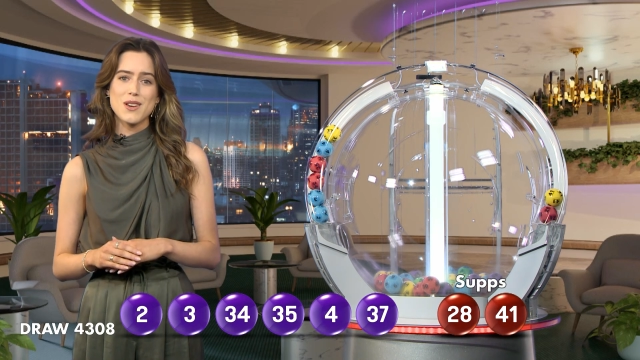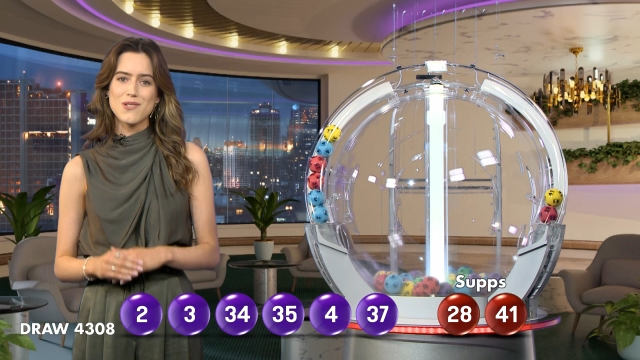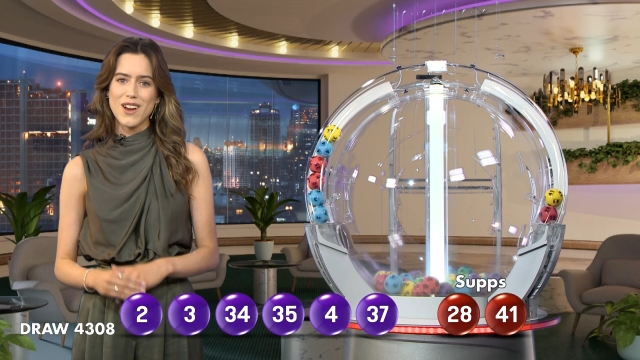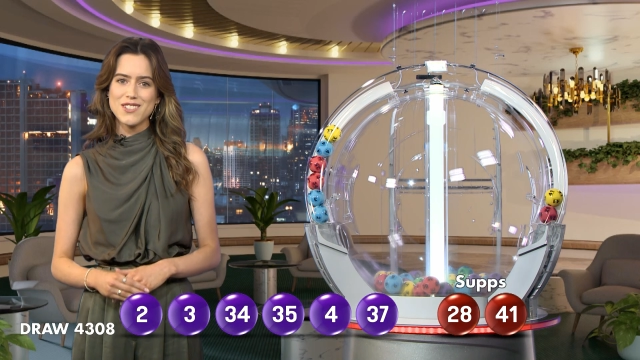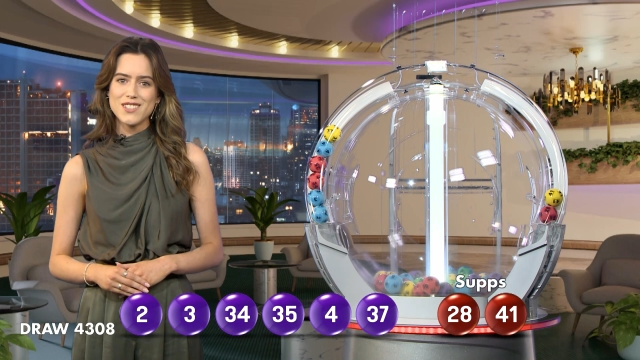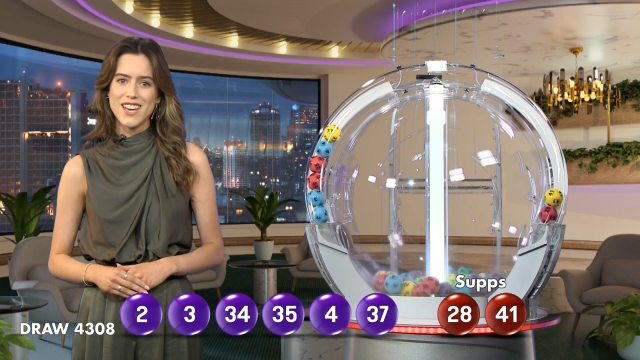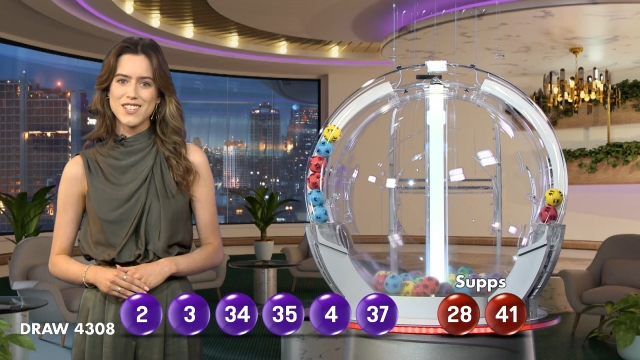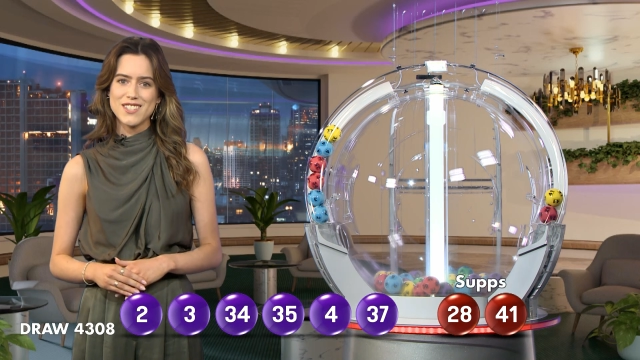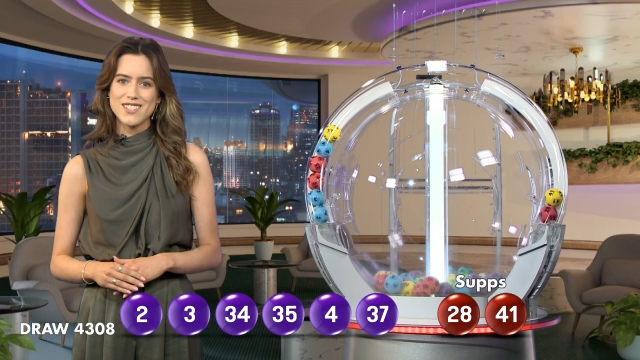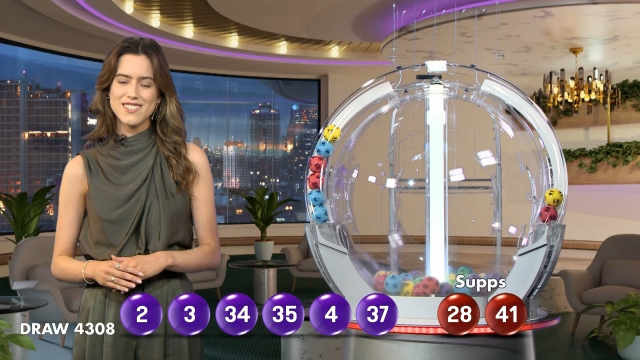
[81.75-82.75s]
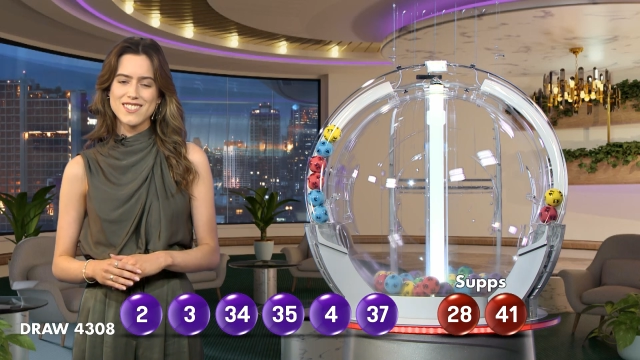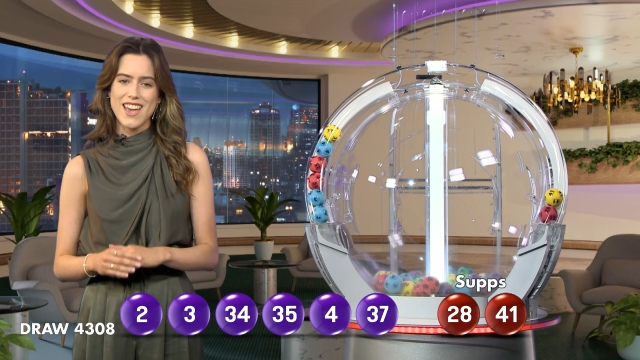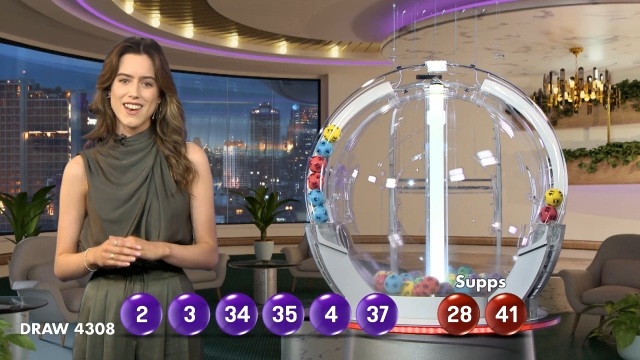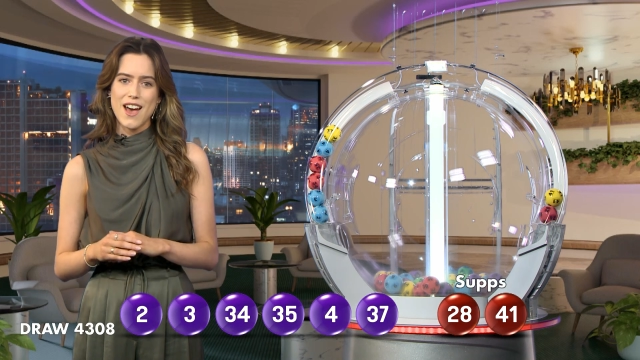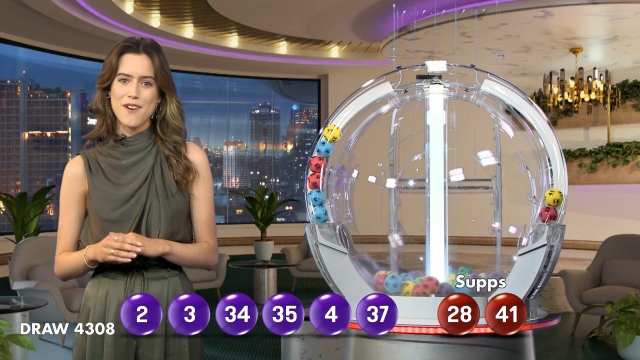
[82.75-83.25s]
Congratulations,
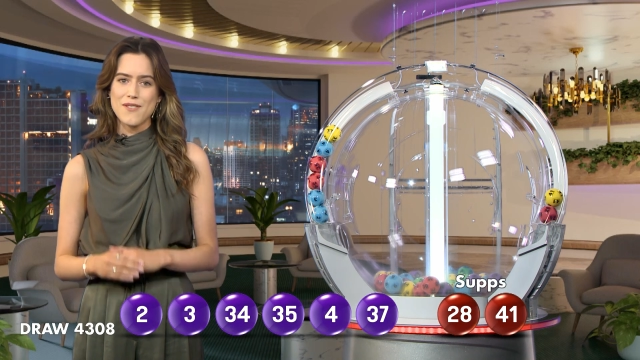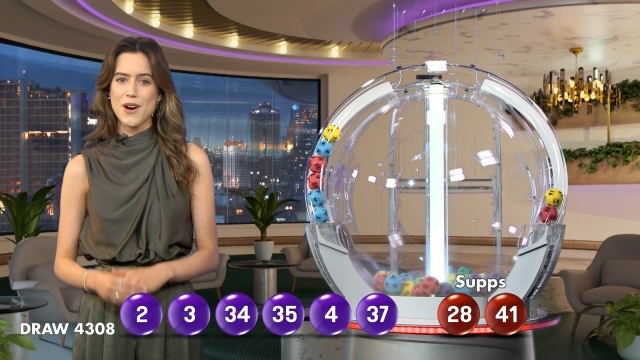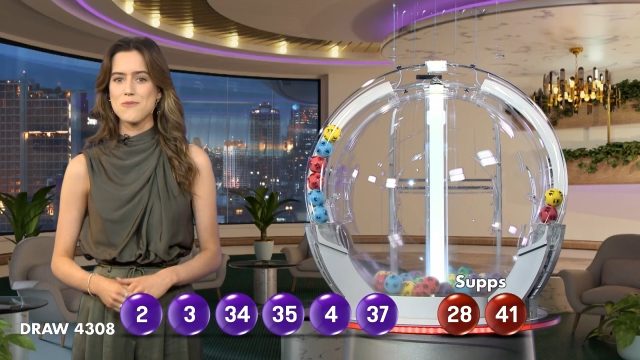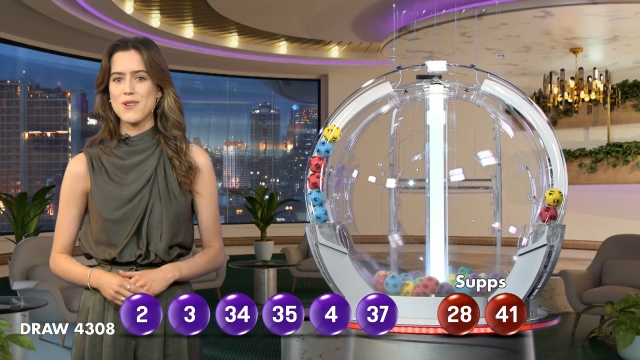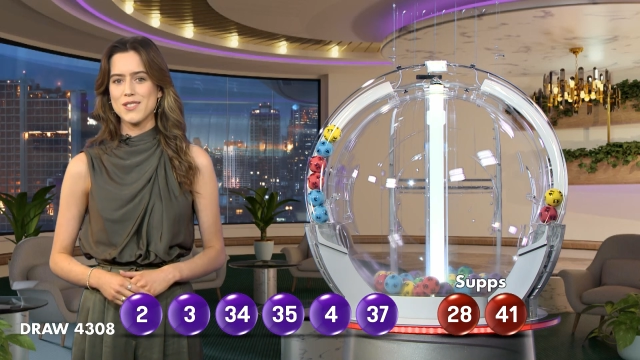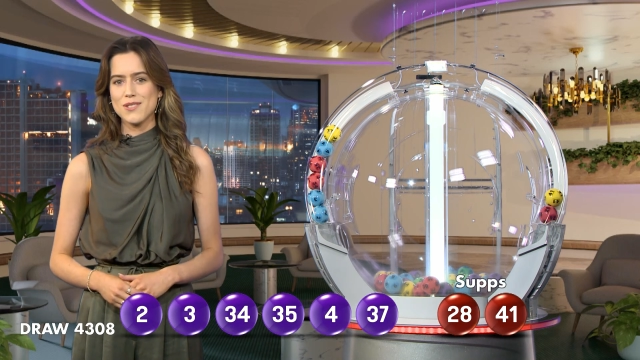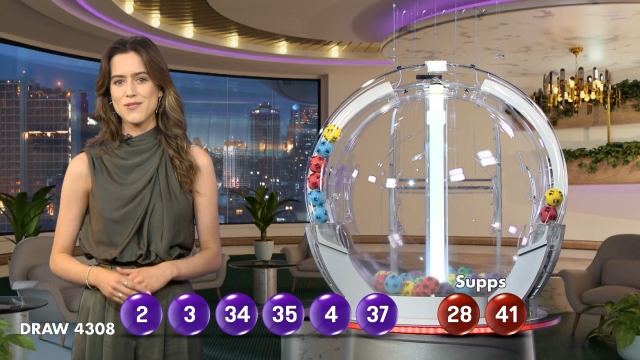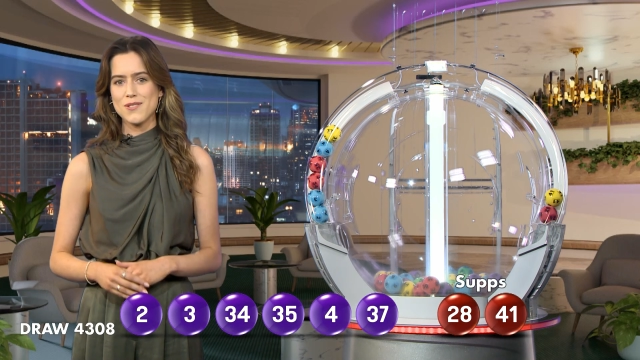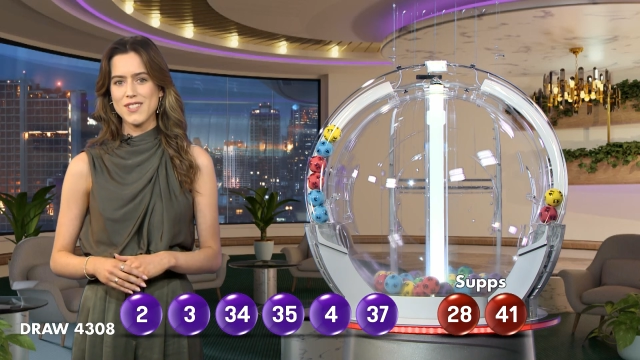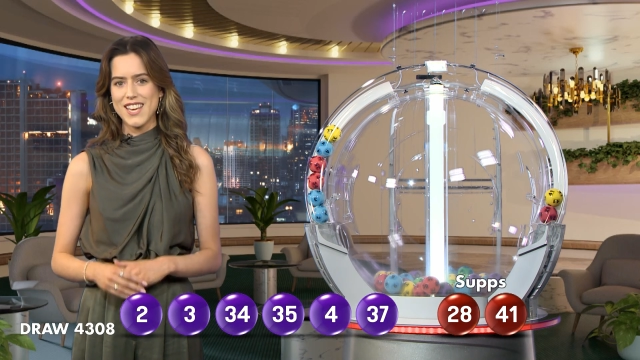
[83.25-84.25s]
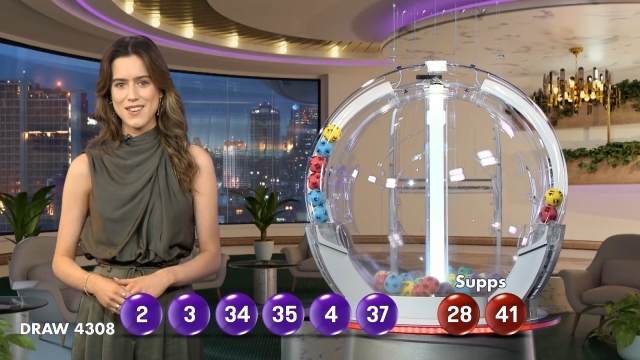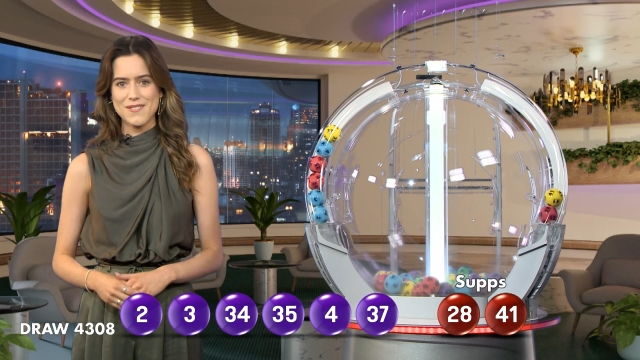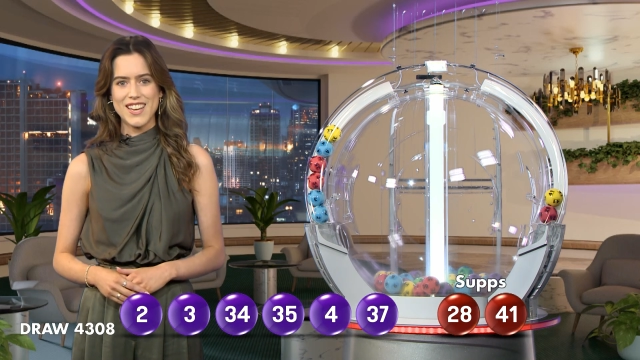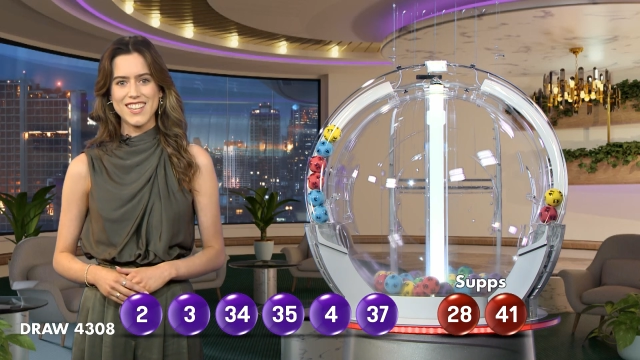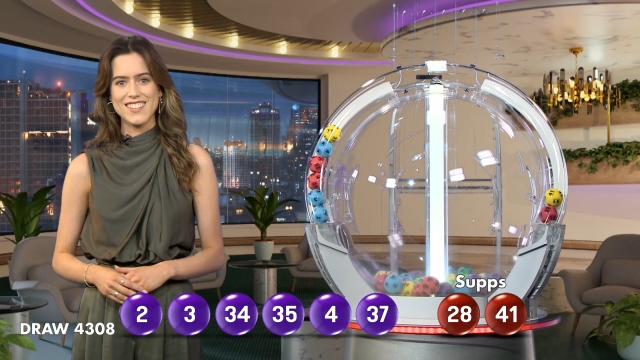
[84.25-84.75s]
and have a wonderful
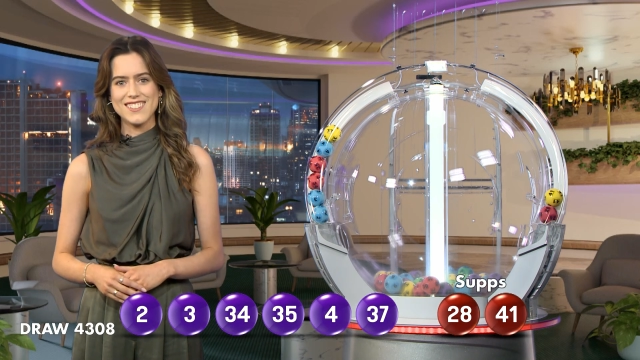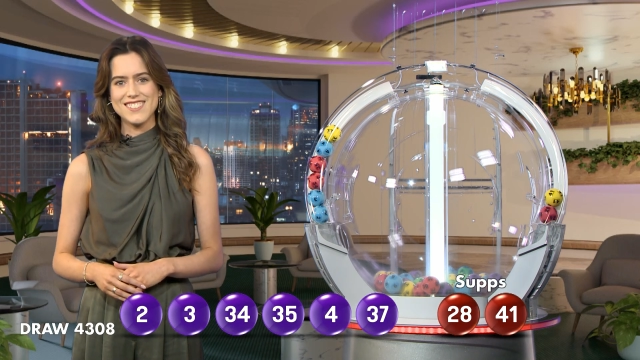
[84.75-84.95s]
evening.